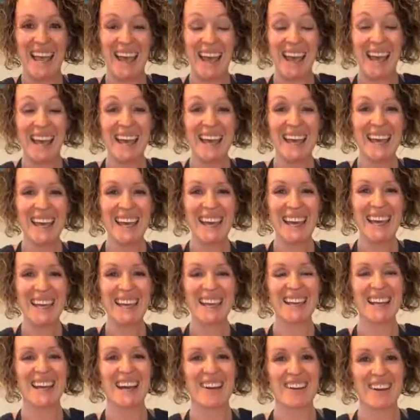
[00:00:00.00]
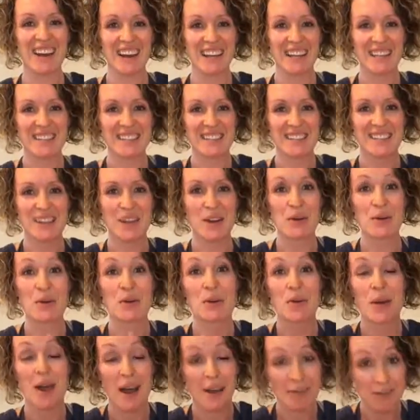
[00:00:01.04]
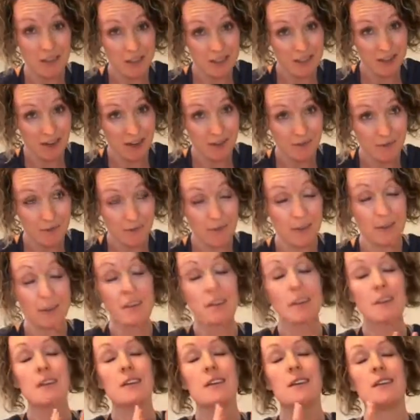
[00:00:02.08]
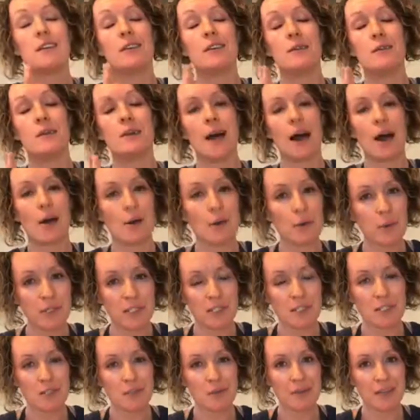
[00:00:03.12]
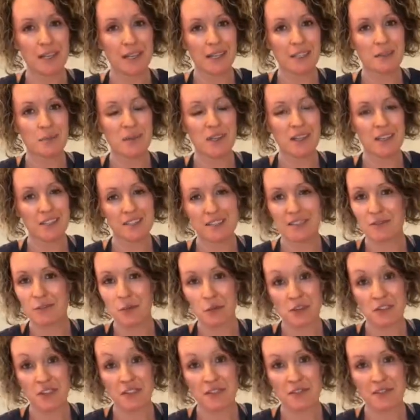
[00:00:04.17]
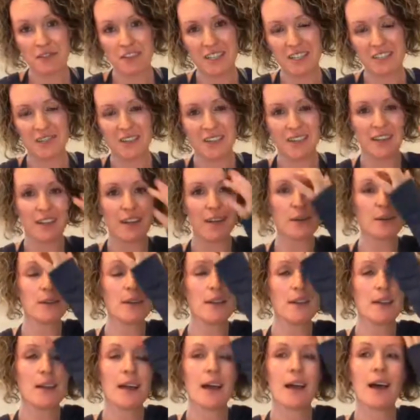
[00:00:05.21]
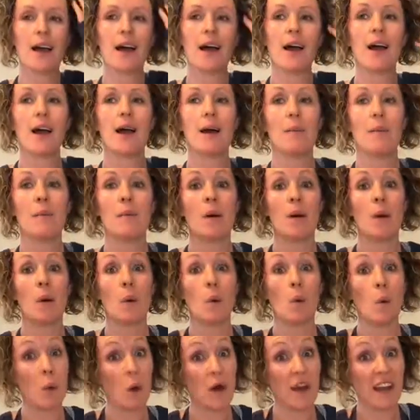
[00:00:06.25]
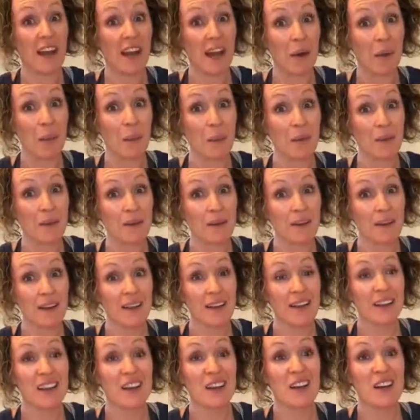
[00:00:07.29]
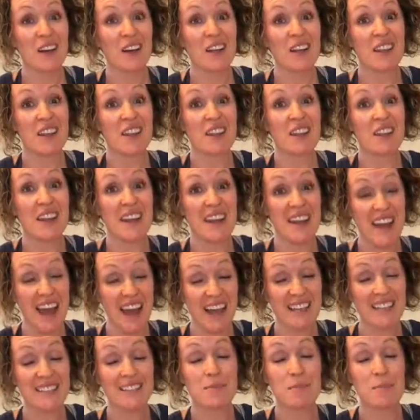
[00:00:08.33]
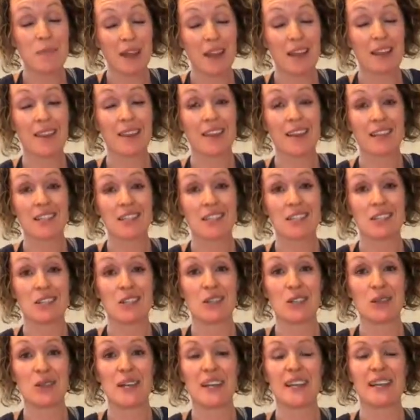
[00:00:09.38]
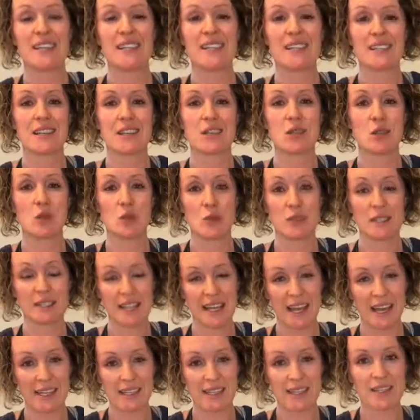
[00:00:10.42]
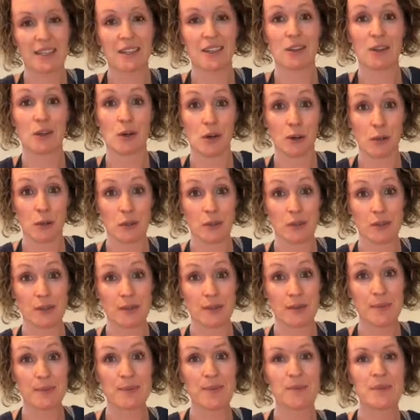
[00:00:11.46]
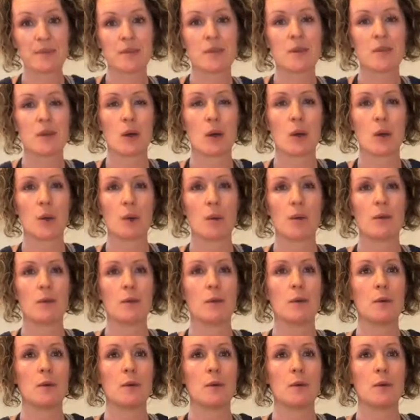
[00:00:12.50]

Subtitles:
Hey! Alright, so you have your stuff. You now know what to do with it because you've watched the first video. What now? The next big thing to do is to set goals. So